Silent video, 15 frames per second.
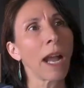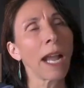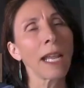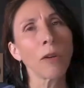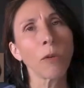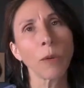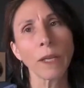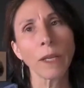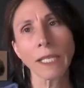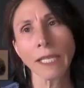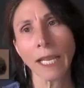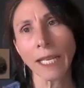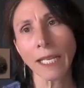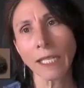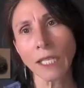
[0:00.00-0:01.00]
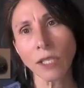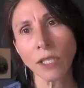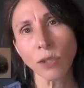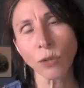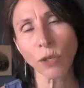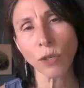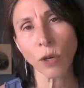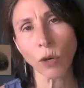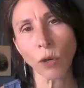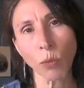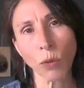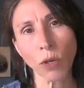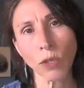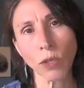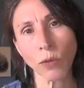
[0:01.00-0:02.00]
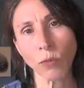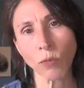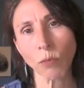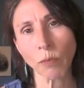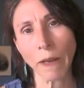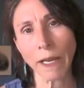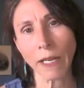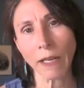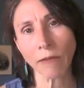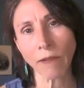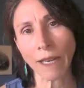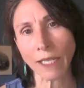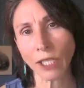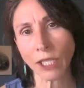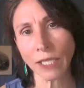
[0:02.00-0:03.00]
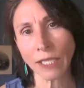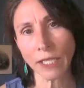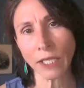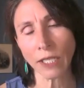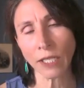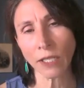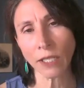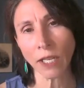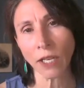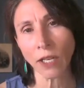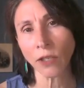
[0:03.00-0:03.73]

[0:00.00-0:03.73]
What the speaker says: I always say just do your homework. Don't make rash decisions.